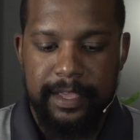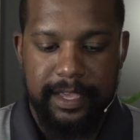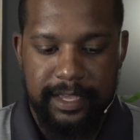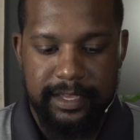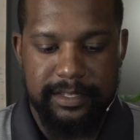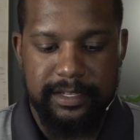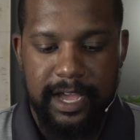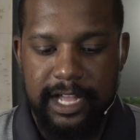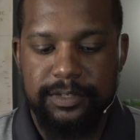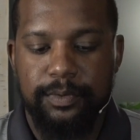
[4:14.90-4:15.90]
is
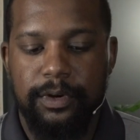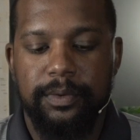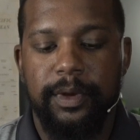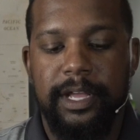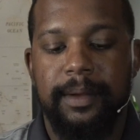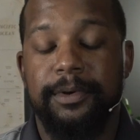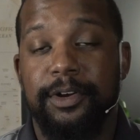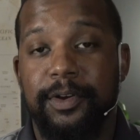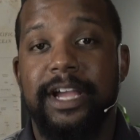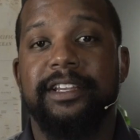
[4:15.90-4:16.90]
God's word will help
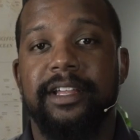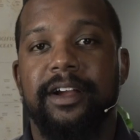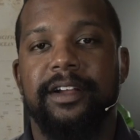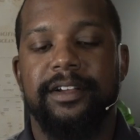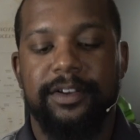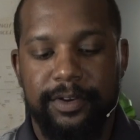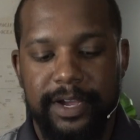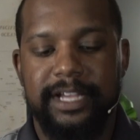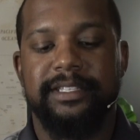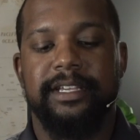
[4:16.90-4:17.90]
correct our
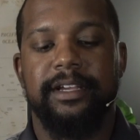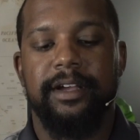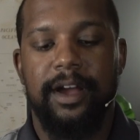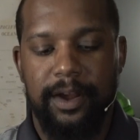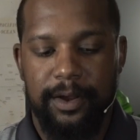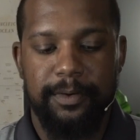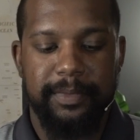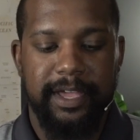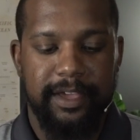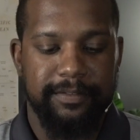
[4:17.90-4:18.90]
correct our own
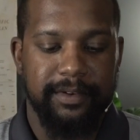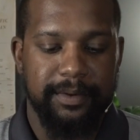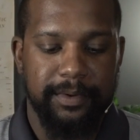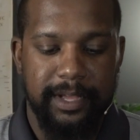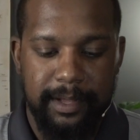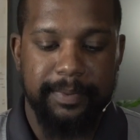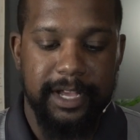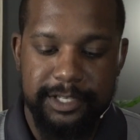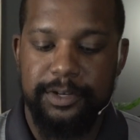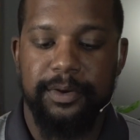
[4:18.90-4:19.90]
behavior. It will help
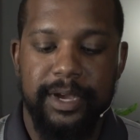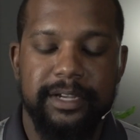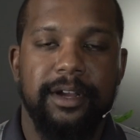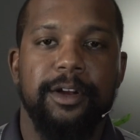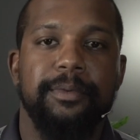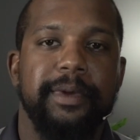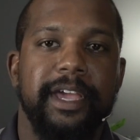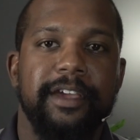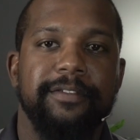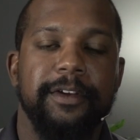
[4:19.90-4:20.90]
us correct our own
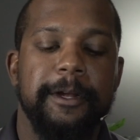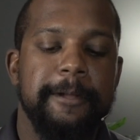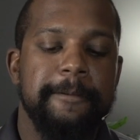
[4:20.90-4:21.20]
behavior.